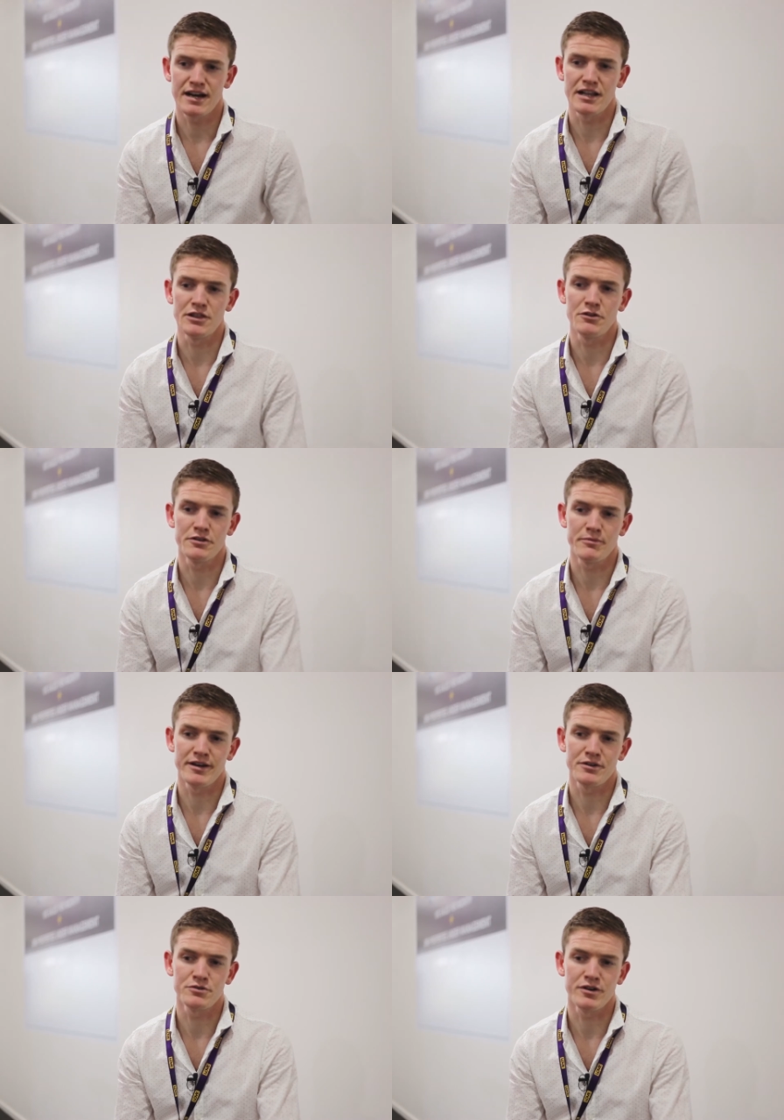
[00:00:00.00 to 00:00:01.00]
a lot
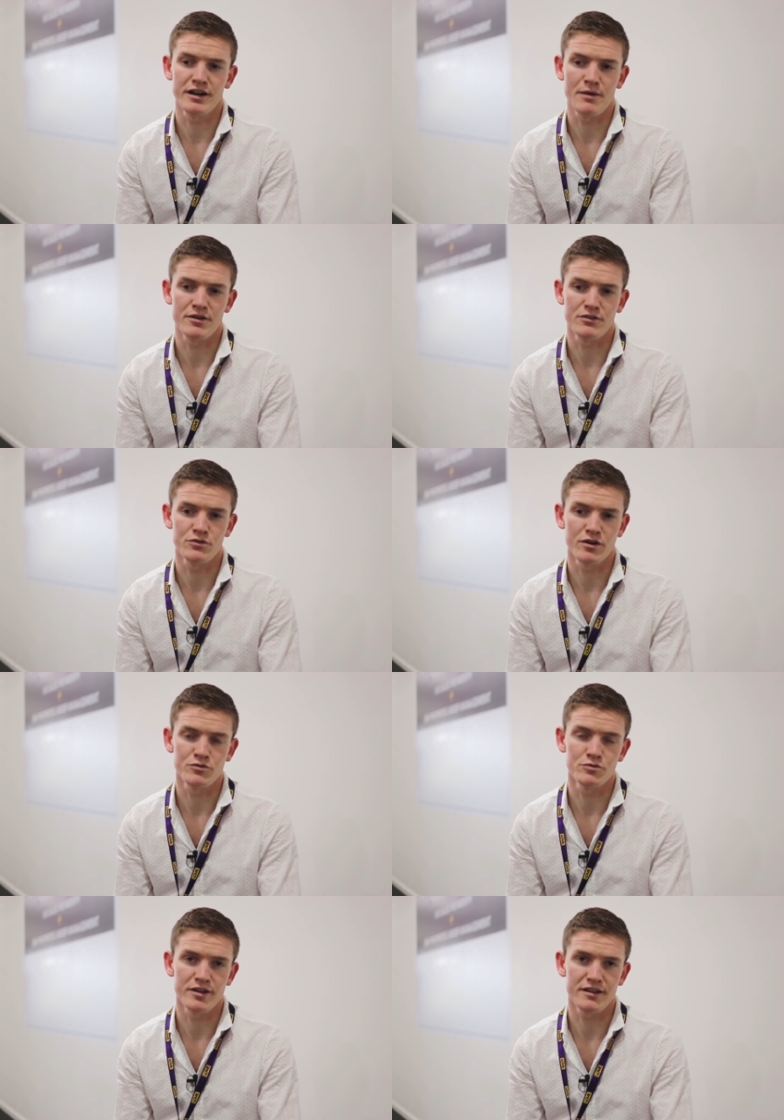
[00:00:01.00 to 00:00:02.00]
about who I am and who I
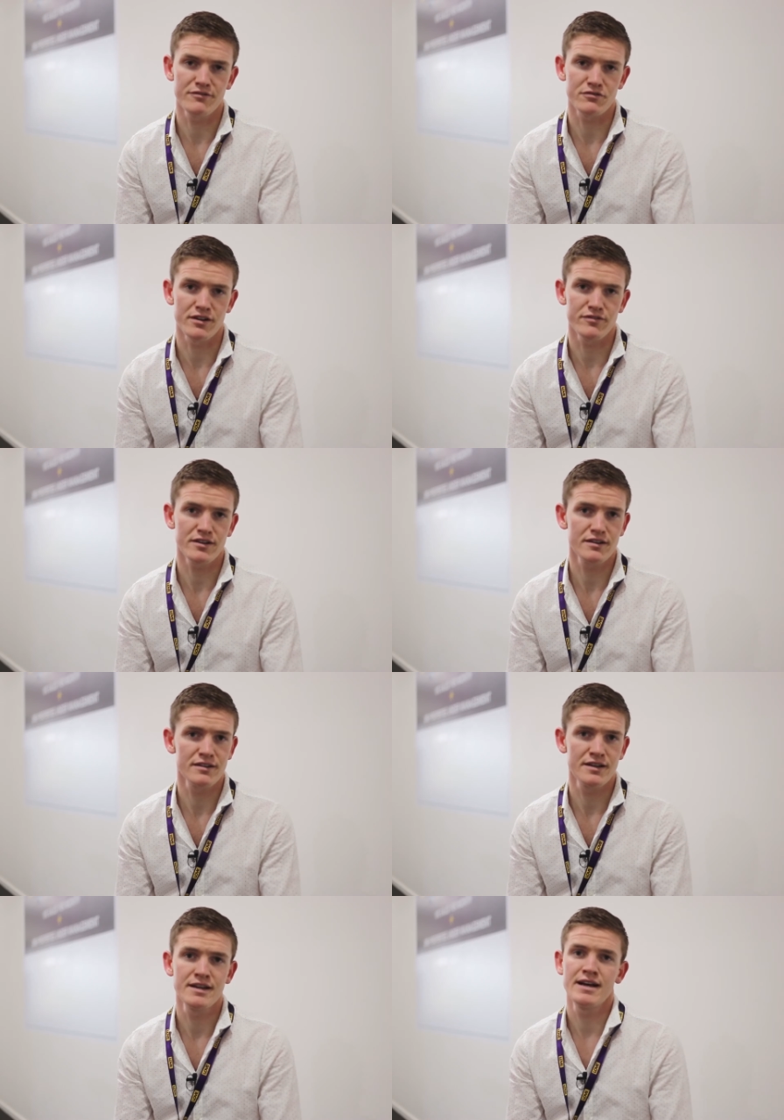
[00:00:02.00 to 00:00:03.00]
will be forever
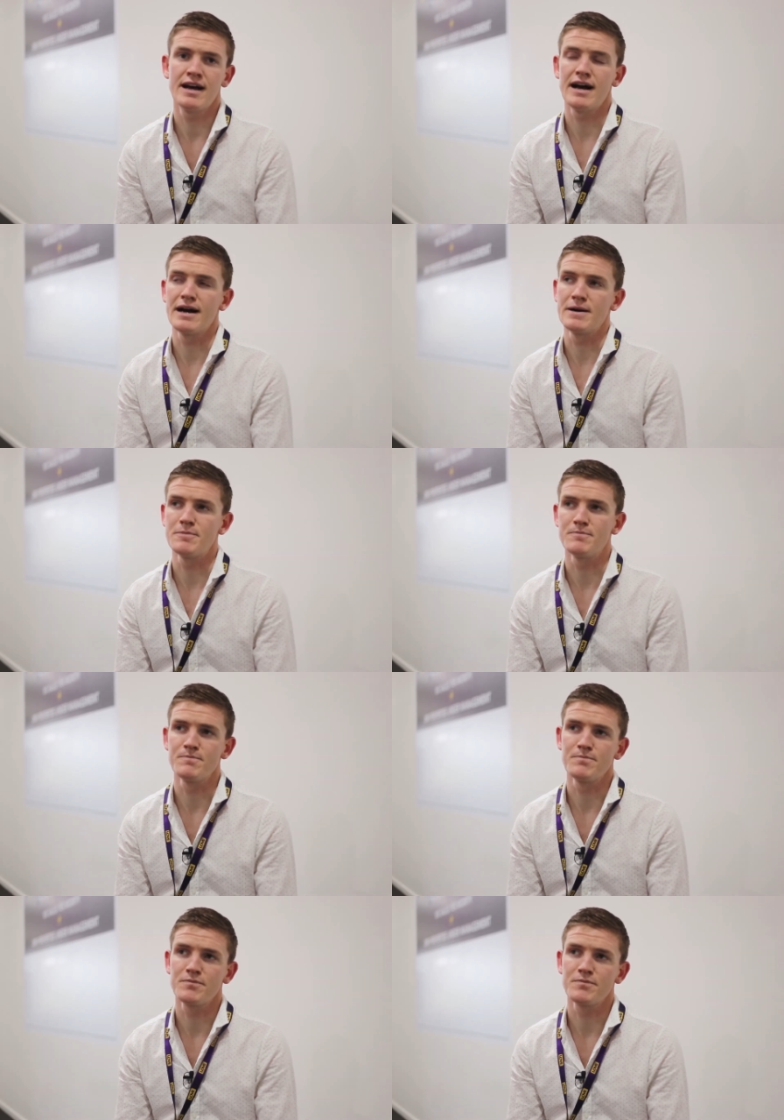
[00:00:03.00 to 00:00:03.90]
um,